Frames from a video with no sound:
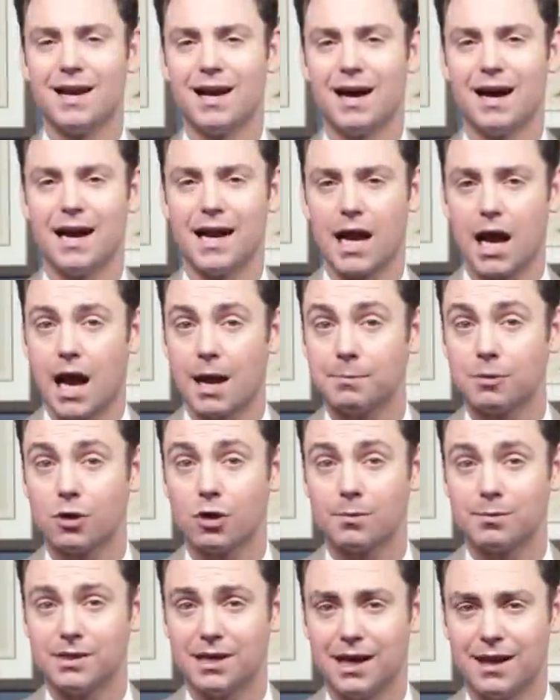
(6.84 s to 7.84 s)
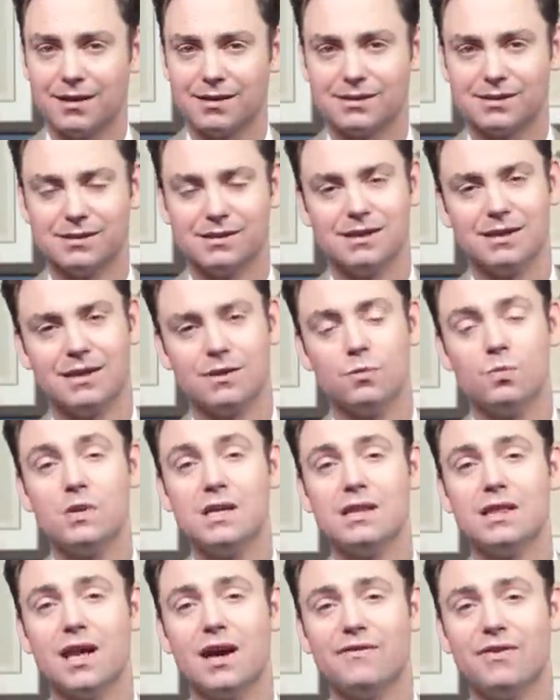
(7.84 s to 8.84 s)
Hi, I'm Kirby Allison, and
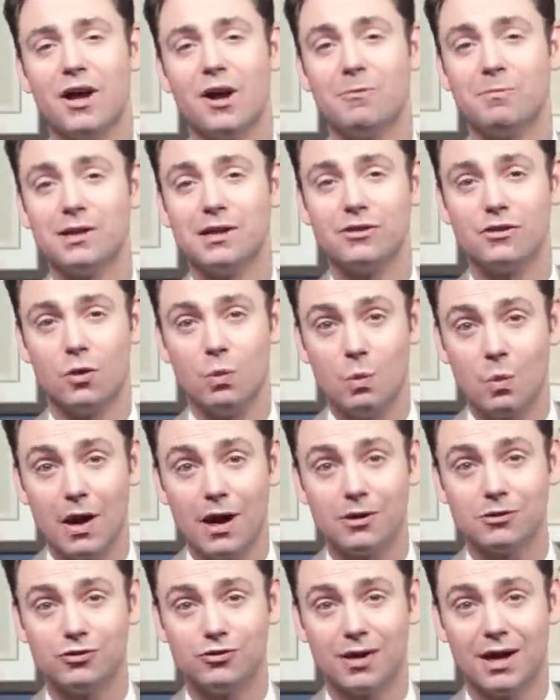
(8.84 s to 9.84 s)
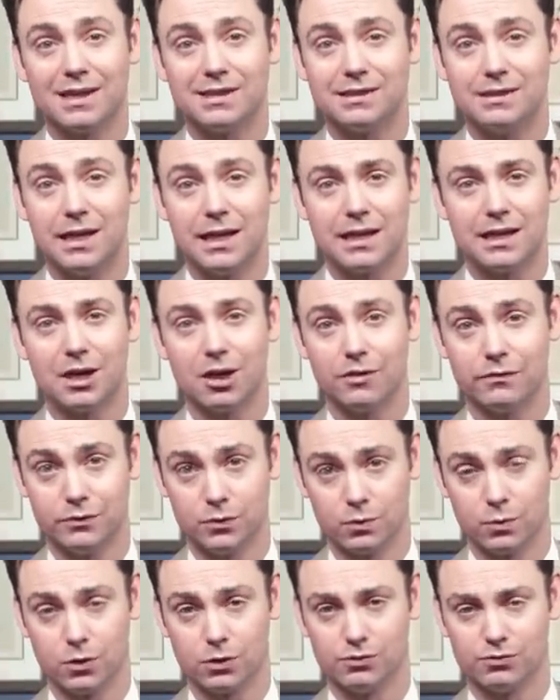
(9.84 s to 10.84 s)
we love helping the well-dressed take care of
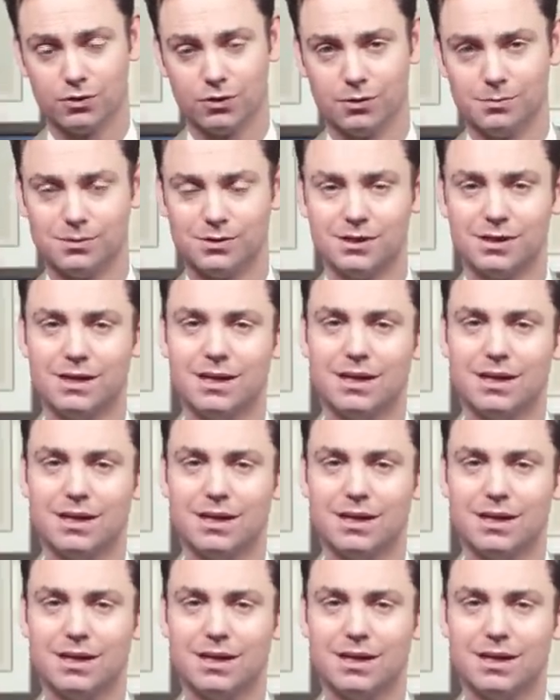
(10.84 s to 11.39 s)
their wardrobes.